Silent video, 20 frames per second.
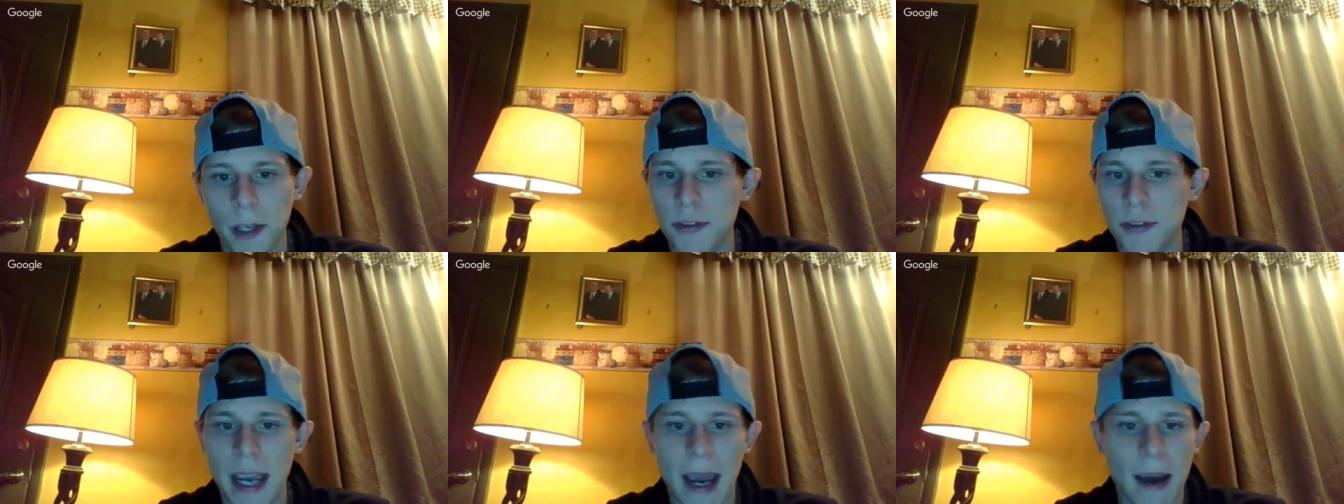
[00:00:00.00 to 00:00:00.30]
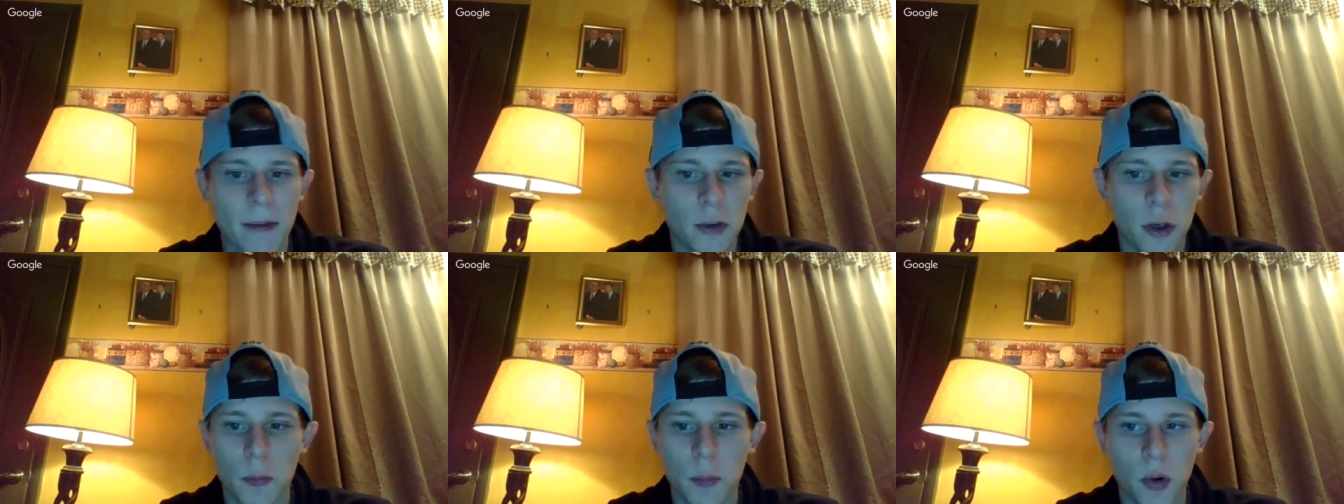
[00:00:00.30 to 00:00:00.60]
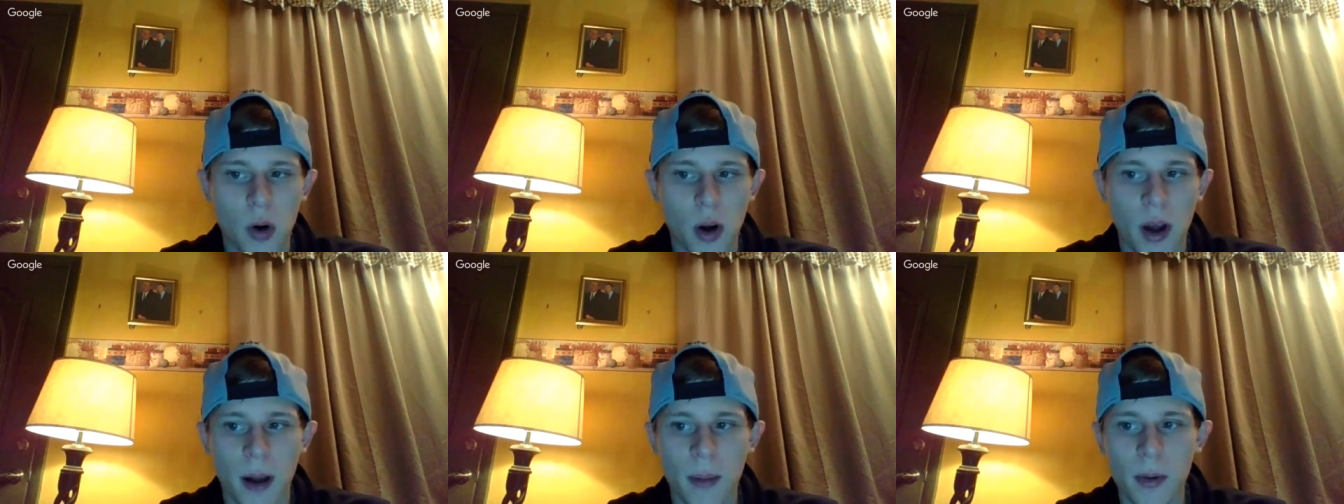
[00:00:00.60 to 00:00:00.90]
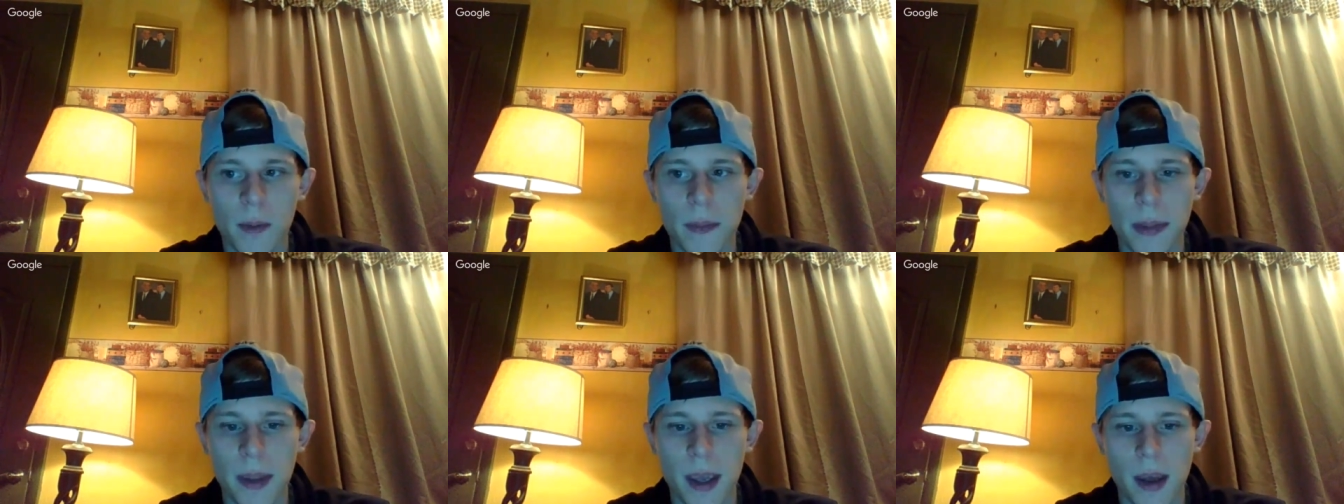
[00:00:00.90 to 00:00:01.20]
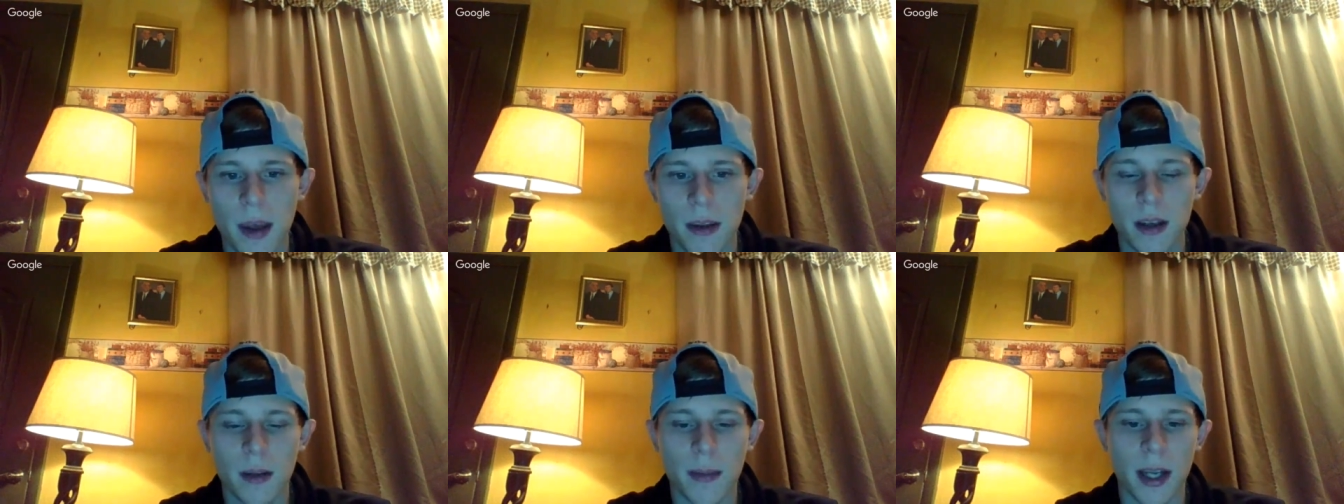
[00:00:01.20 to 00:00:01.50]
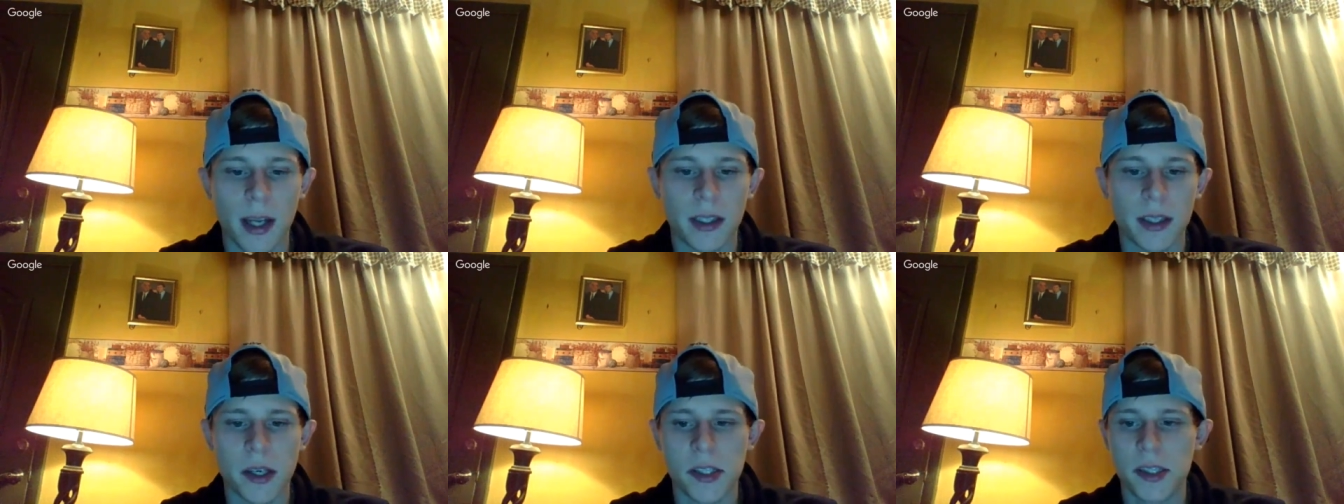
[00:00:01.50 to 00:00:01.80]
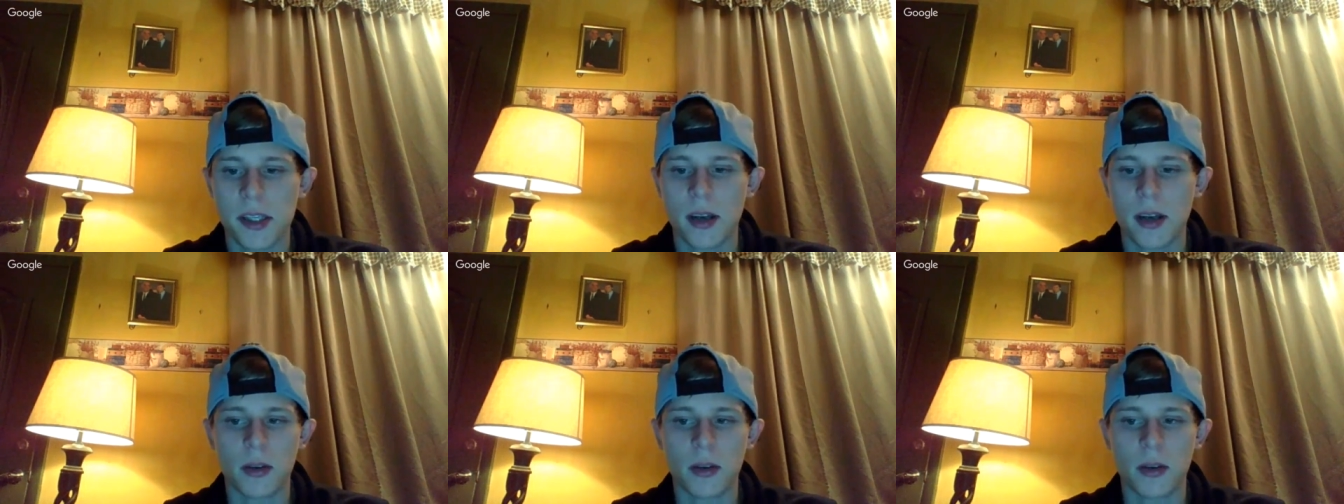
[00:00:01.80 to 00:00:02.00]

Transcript: If they have no problem, think about this.